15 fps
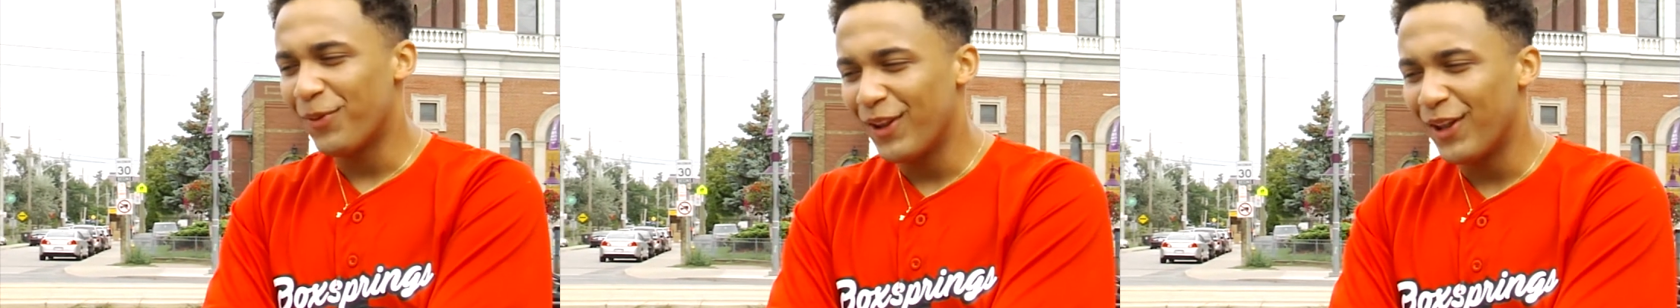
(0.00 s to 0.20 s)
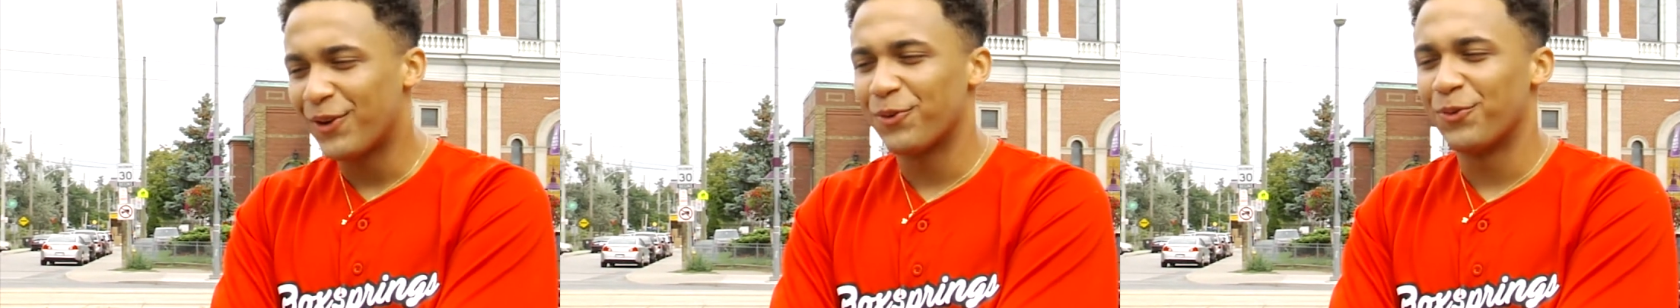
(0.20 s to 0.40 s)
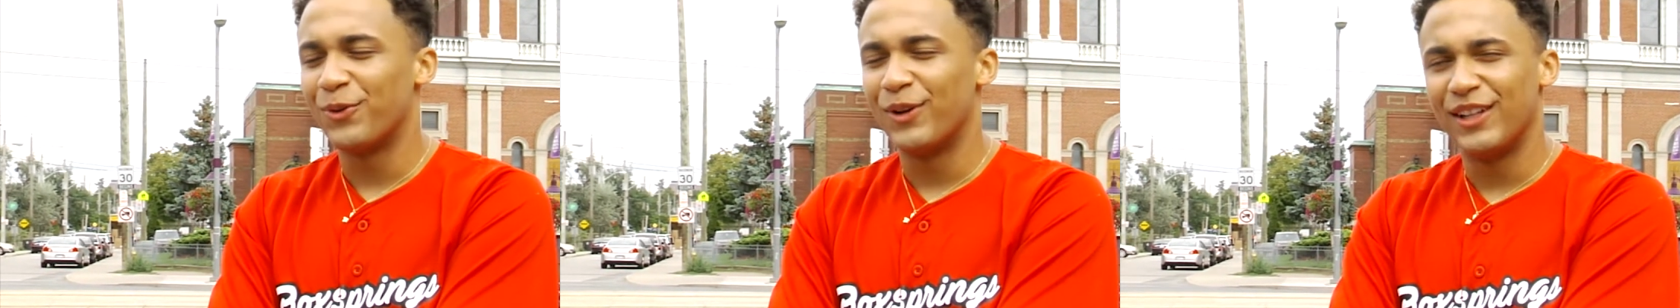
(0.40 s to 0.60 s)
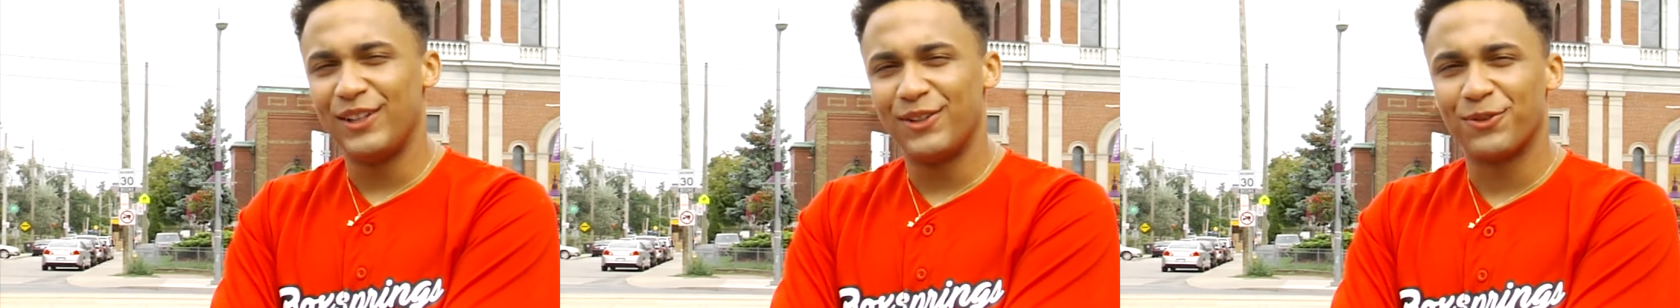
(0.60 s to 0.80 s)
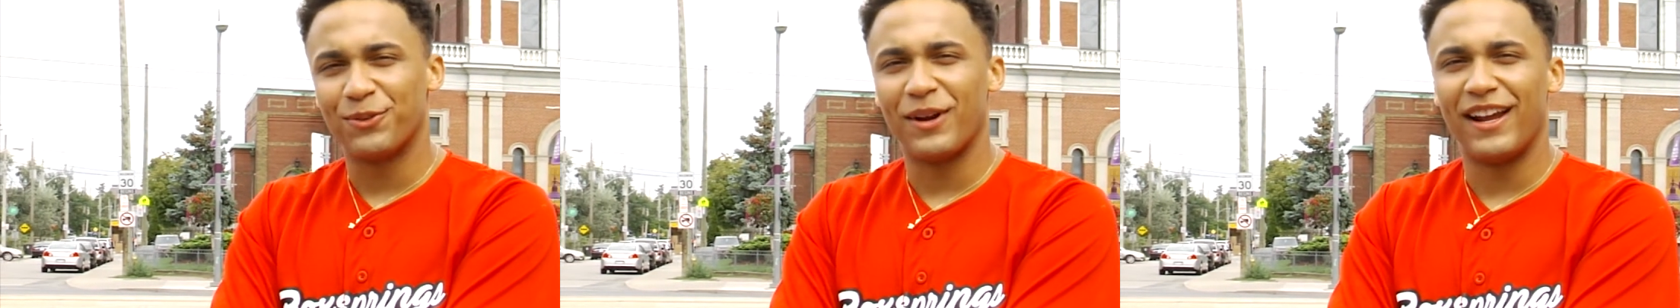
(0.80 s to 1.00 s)
a really
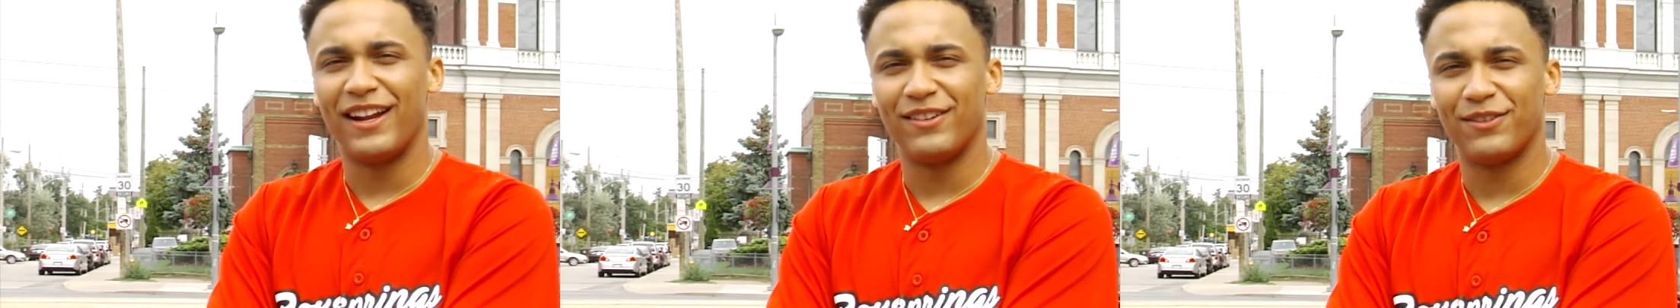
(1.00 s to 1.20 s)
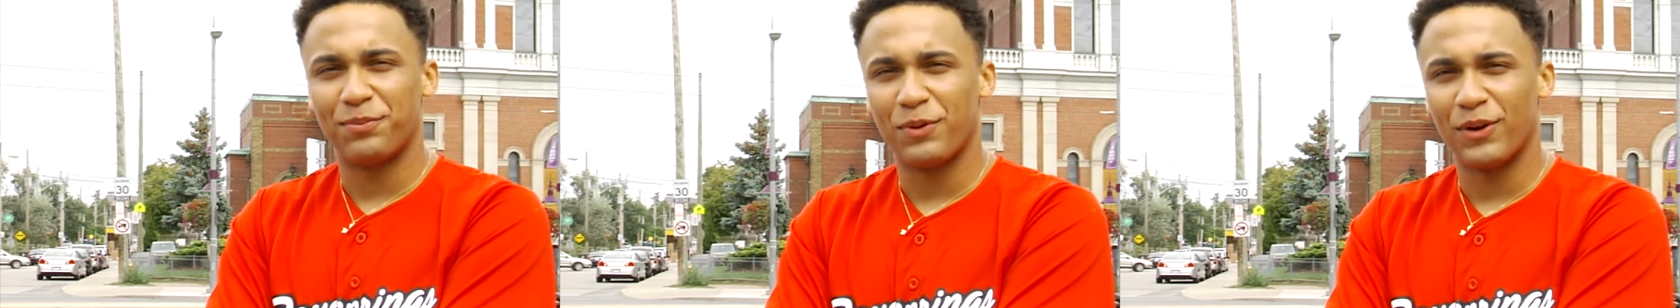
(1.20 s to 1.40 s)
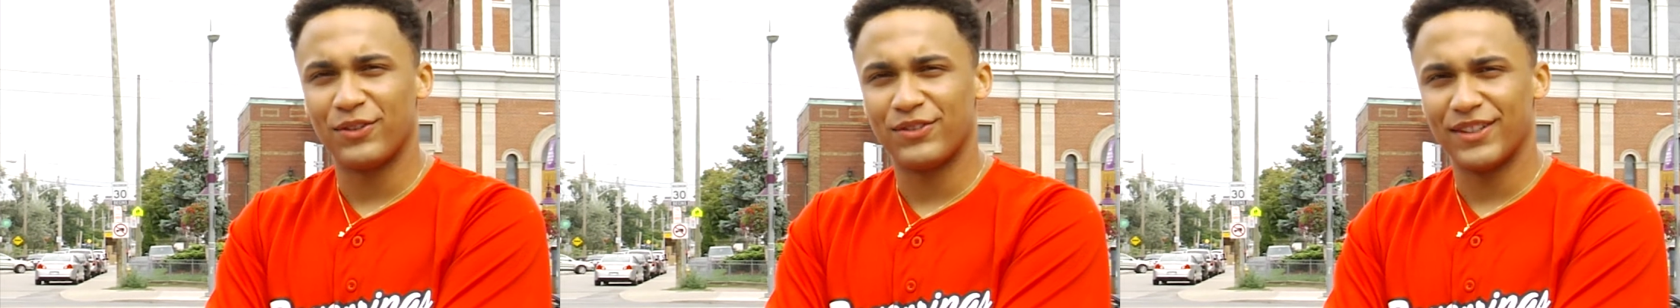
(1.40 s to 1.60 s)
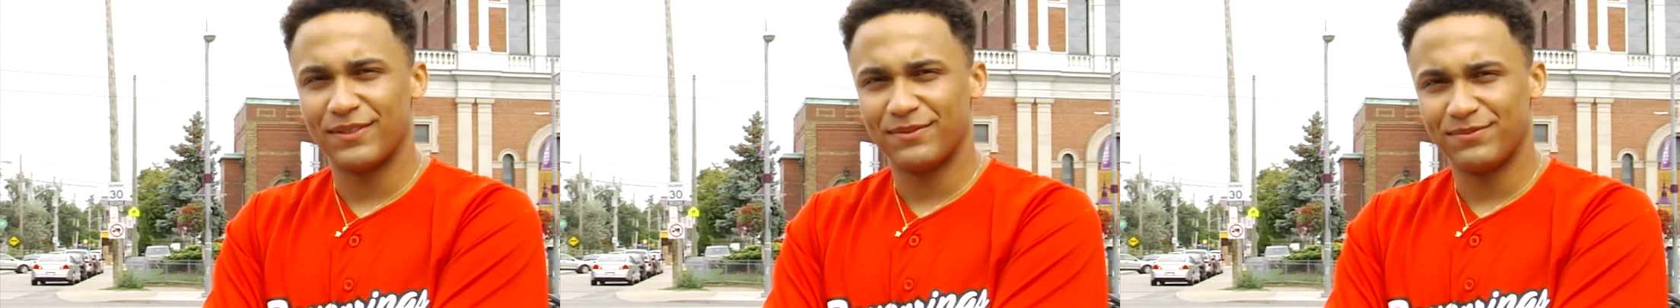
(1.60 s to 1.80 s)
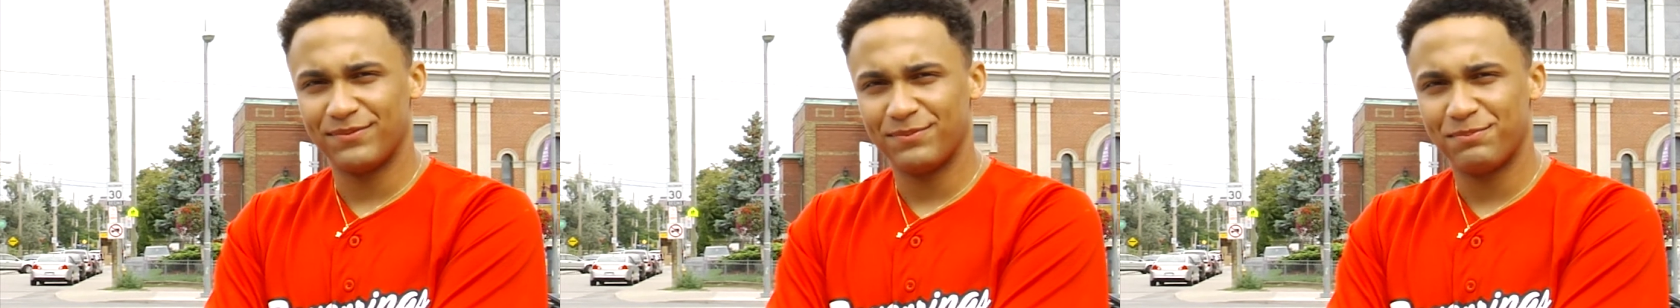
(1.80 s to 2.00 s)
deranged person,
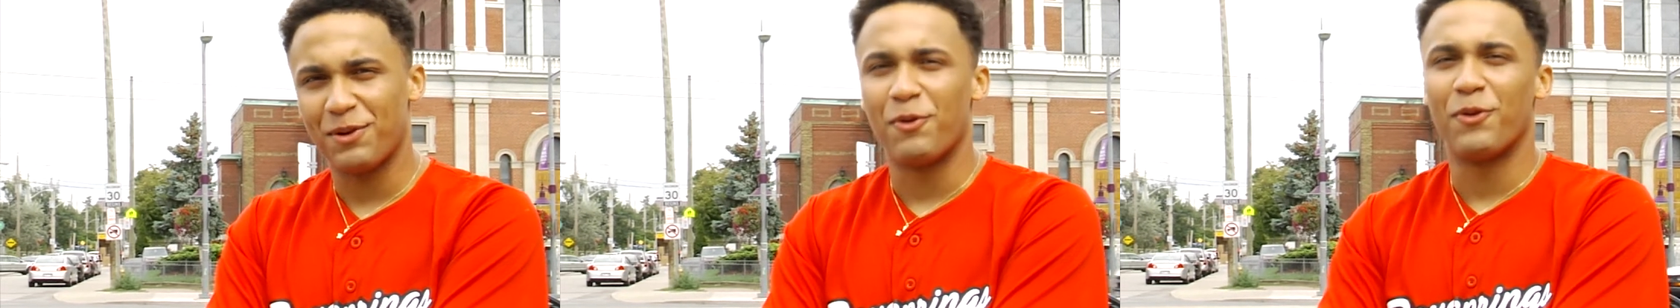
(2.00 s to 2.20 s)
but